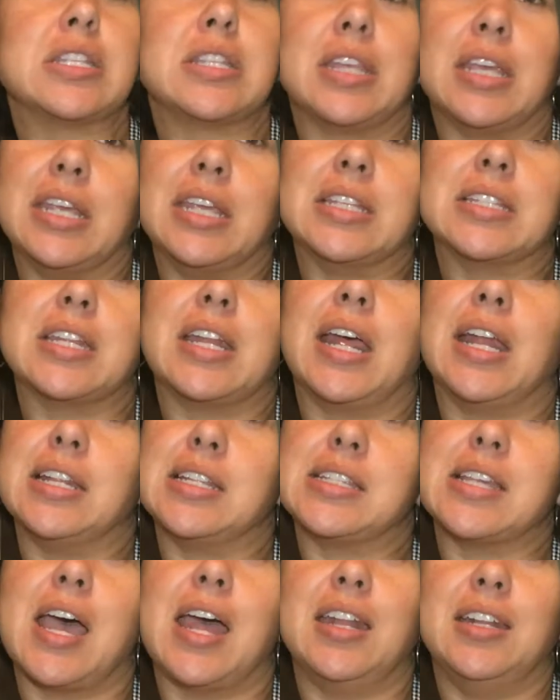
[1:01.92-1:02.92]
things that I
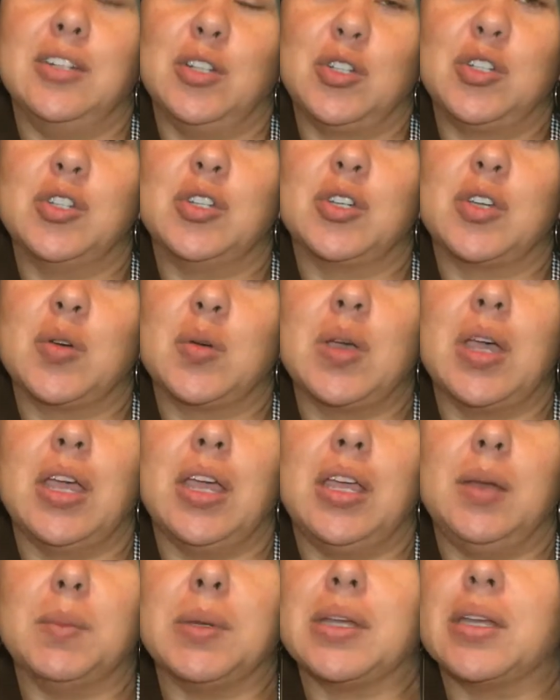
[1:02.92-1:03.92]
decided to cook,
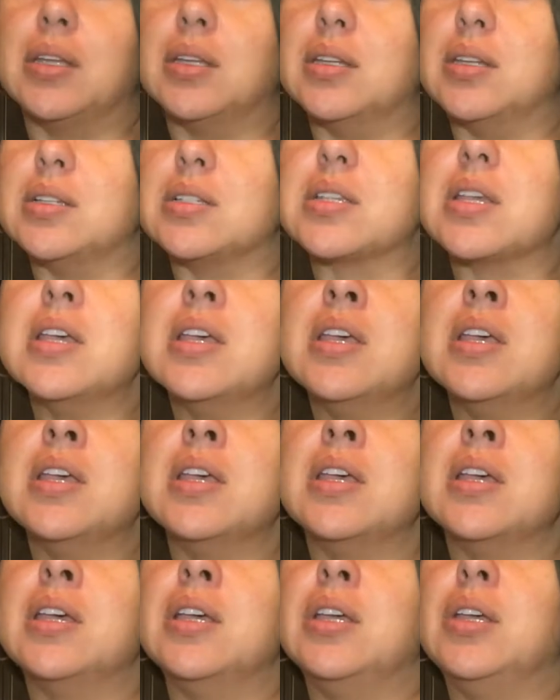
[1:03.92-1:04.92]
okay? Because
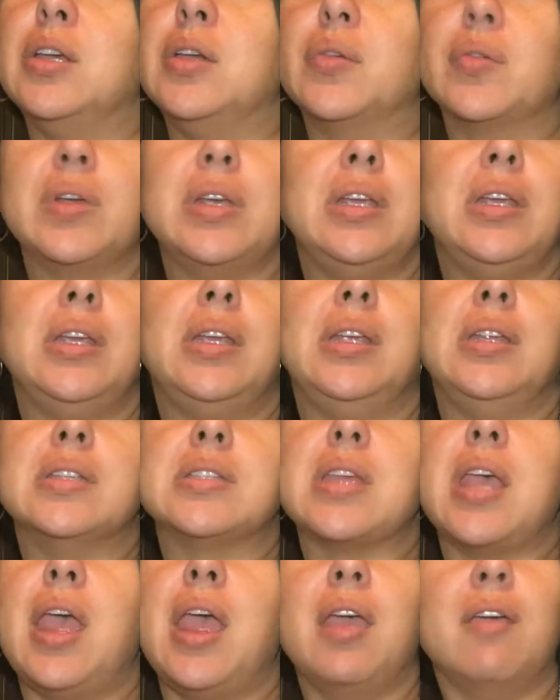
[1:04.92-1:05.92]

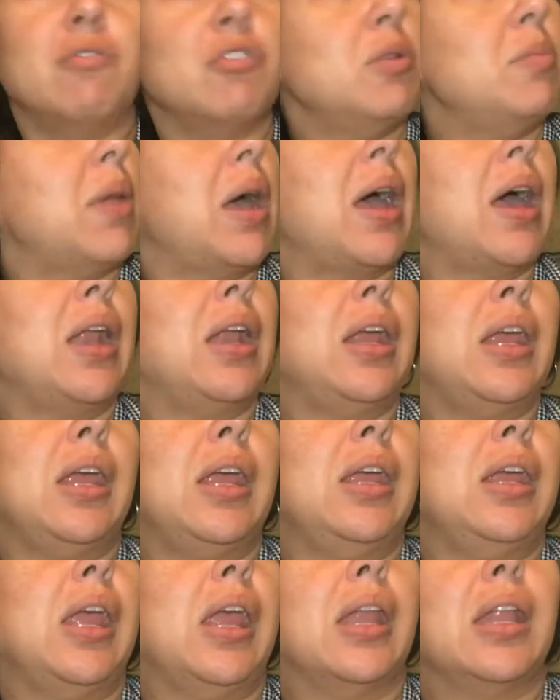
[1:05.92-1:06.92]
greens,
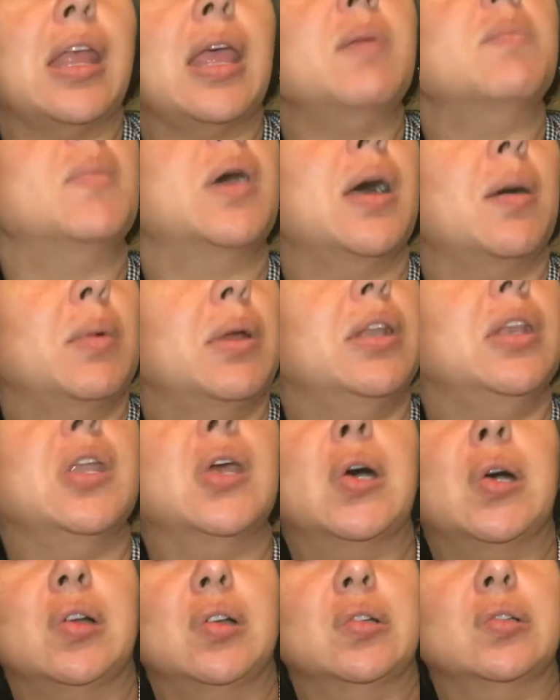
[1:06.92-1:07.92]
everybody and their mama
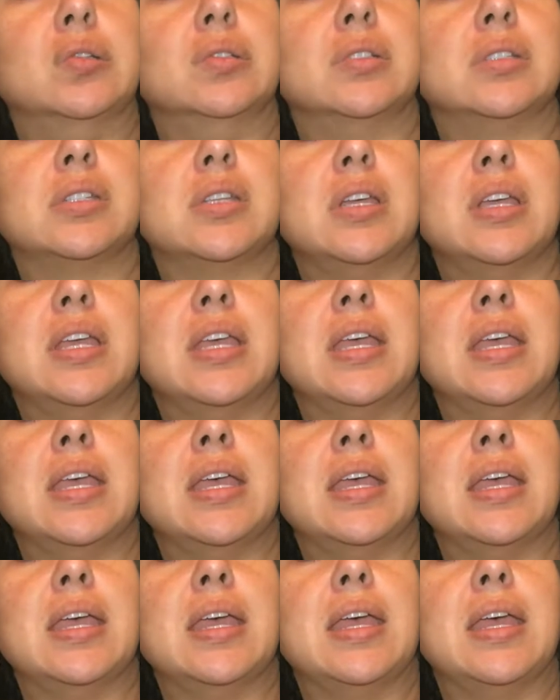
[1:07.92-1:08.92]
knows
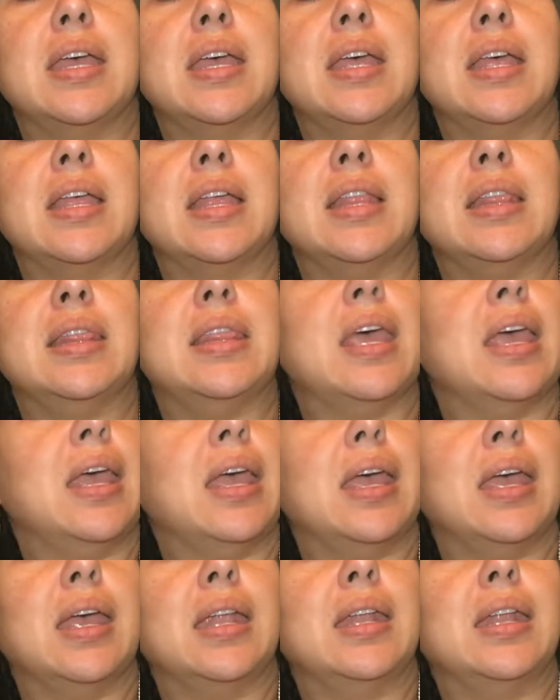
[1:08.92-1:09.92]

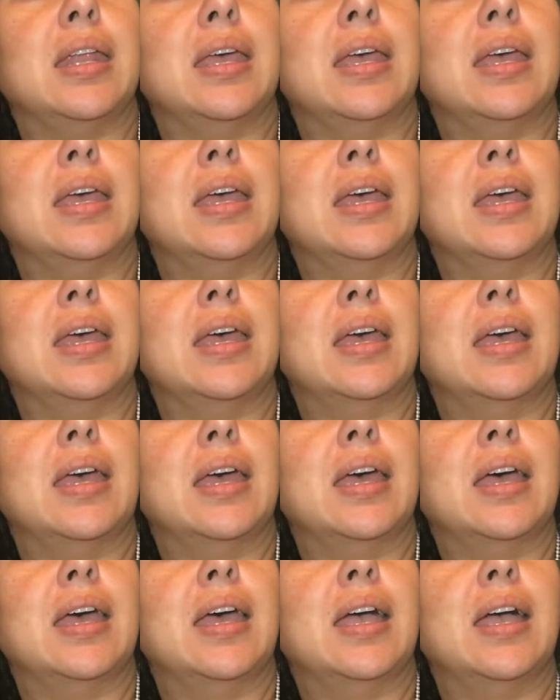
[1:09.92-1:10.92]
that
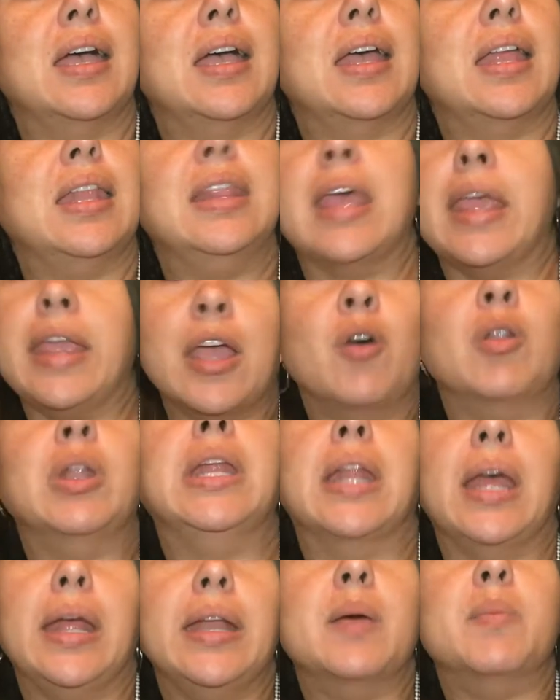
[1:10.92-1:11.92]
they only
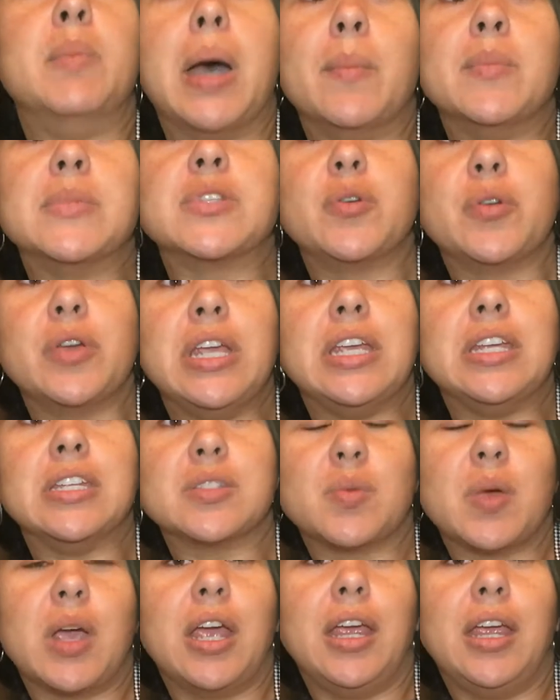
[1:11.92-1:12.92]
like their mama's
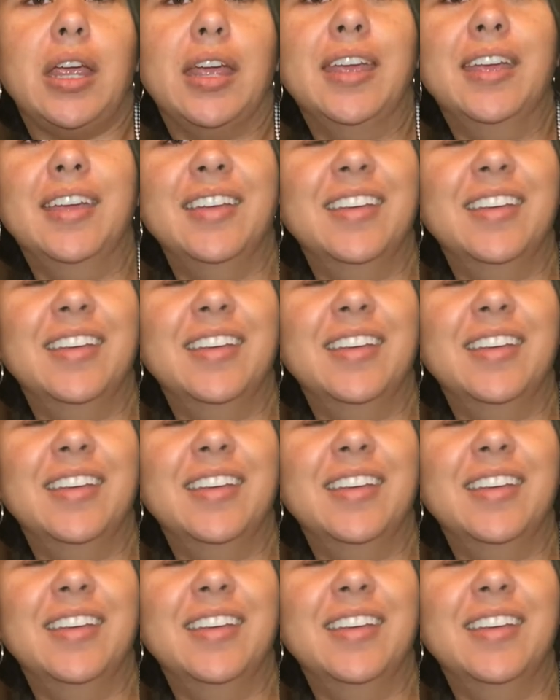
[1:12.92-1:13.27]
greens, right?